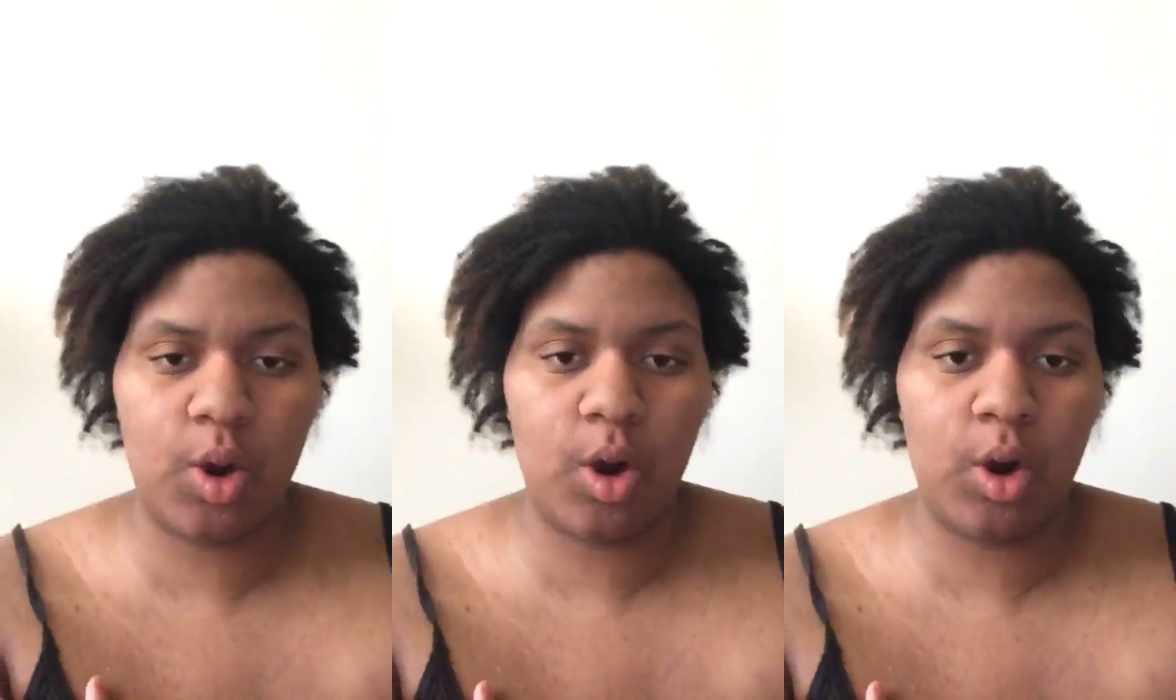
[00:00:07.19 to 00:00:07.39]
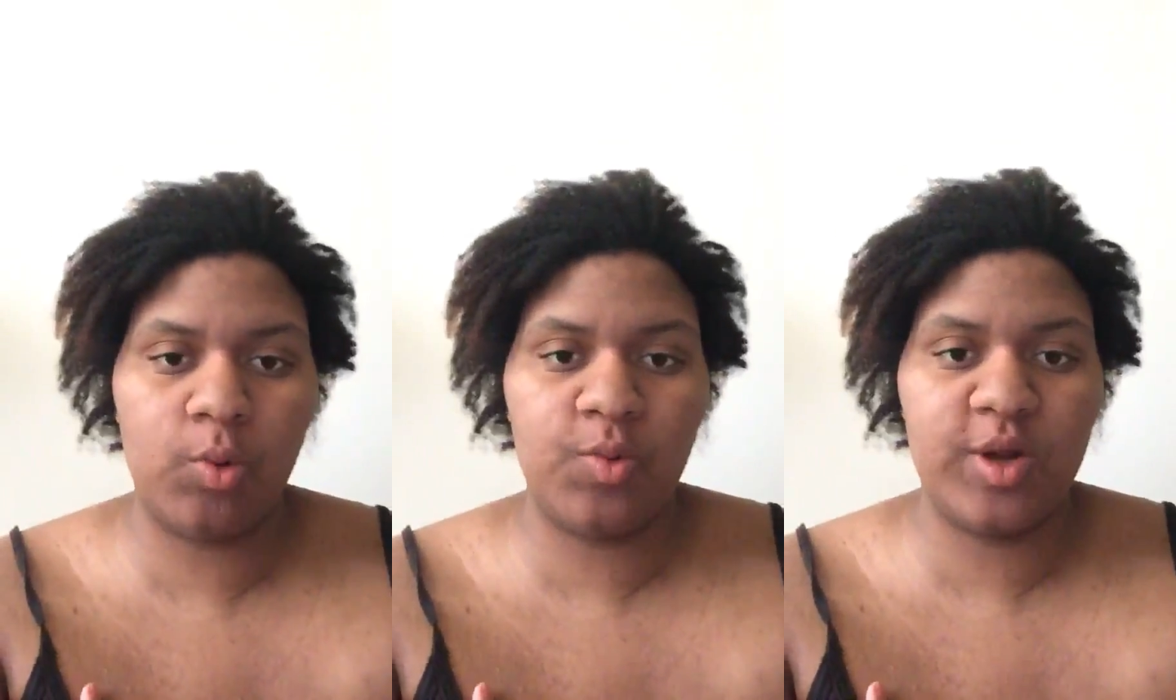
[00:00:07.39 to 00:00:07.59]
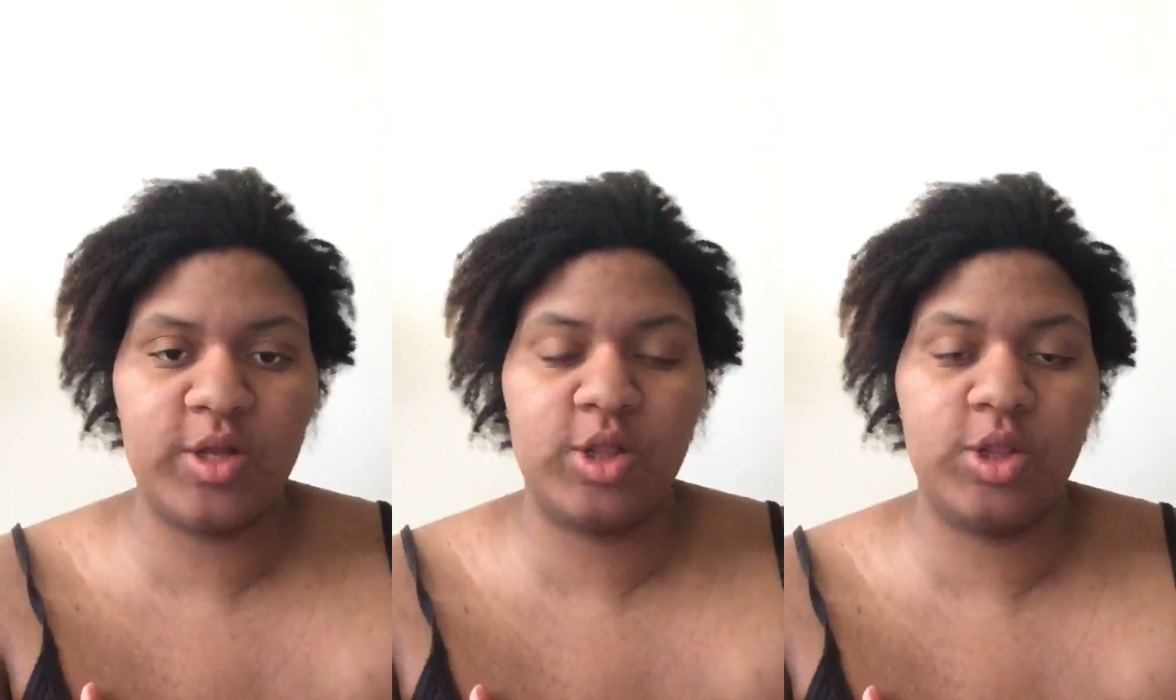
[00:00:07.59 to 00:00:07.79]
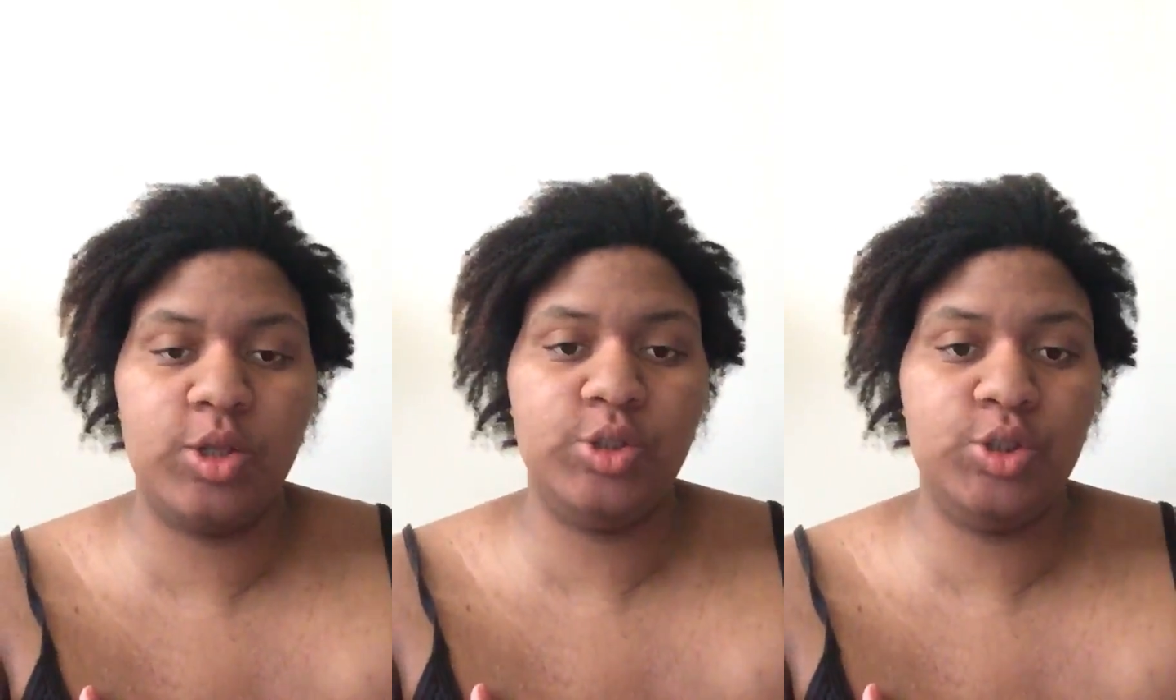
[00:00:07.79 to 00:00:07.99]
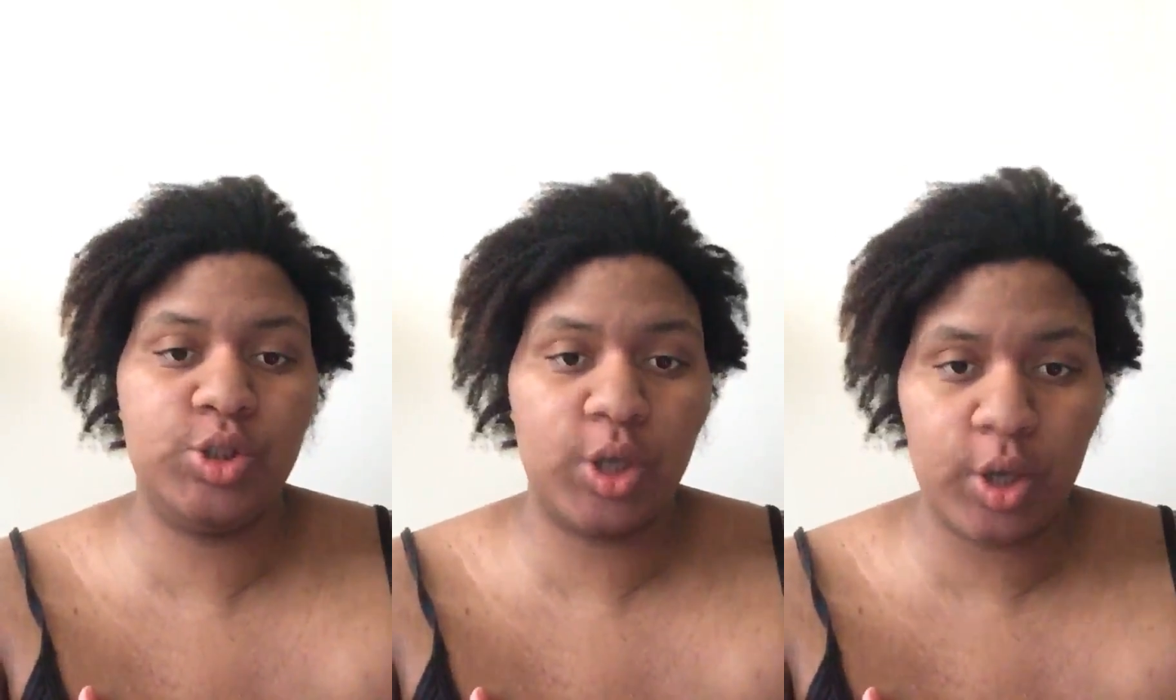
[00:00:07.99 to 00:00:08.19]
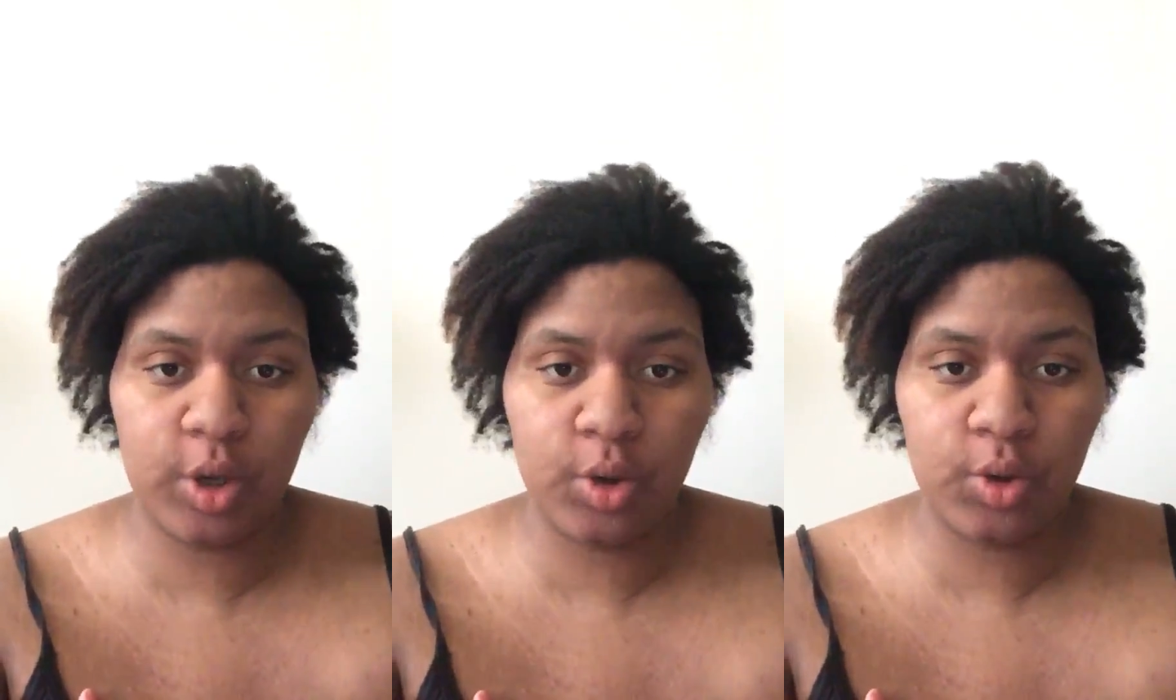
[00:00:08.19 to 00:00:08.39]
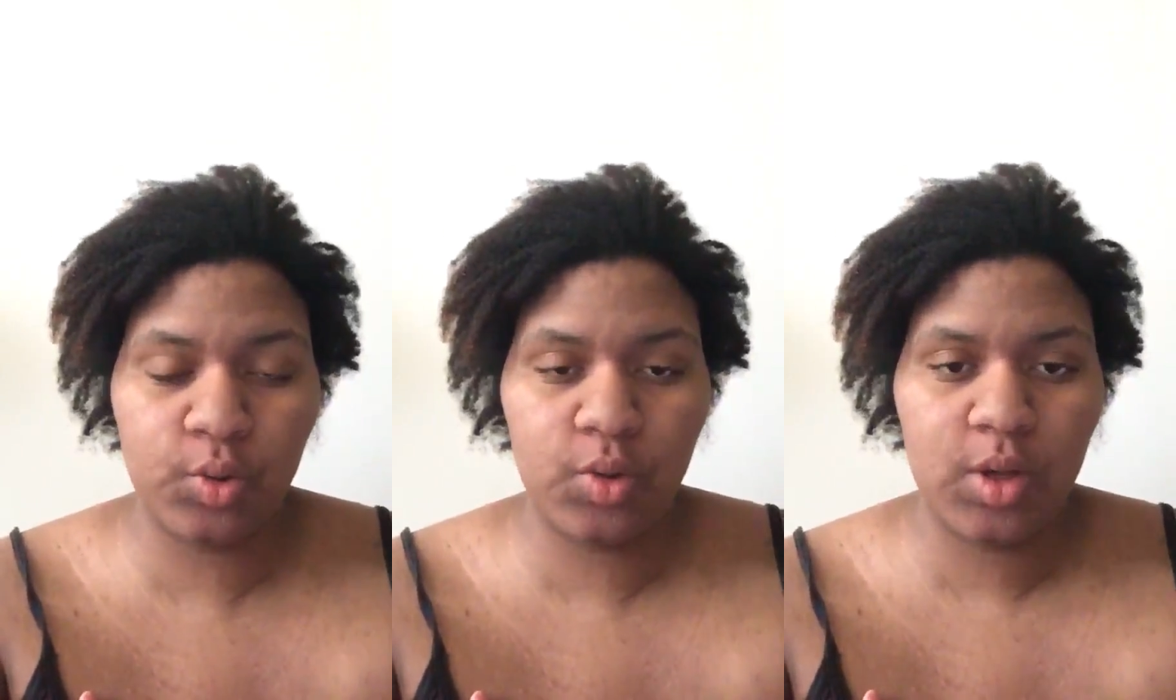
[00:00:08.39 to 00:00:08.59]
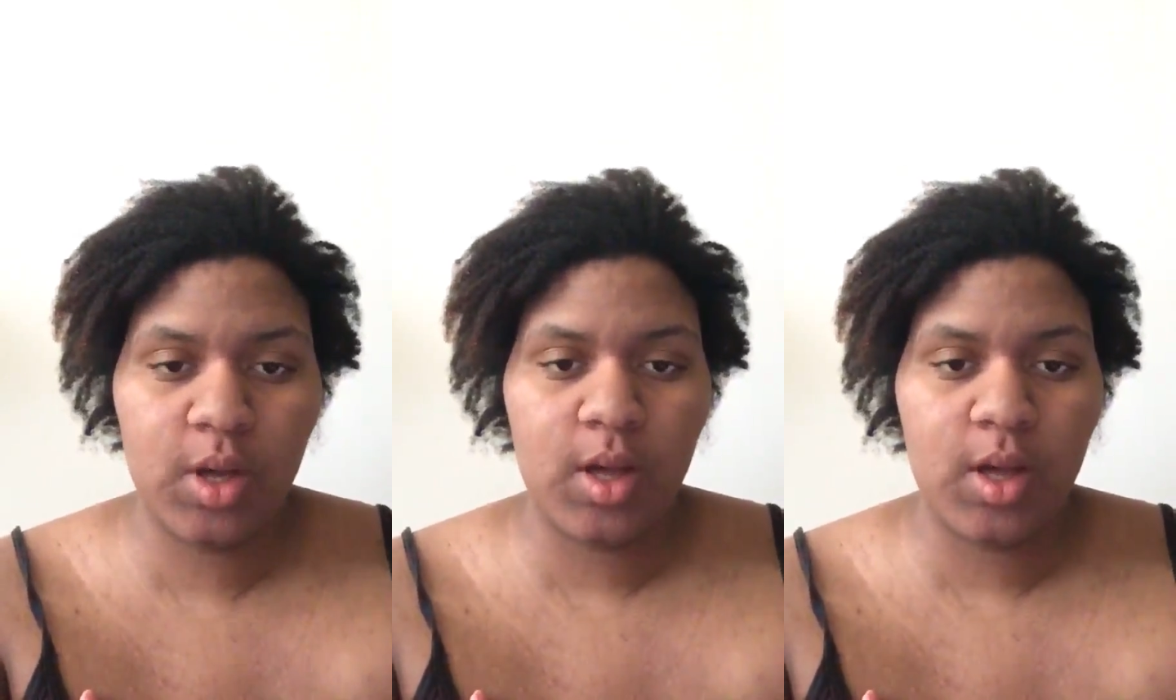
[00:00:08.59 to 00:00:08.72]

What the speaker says: are with Joe,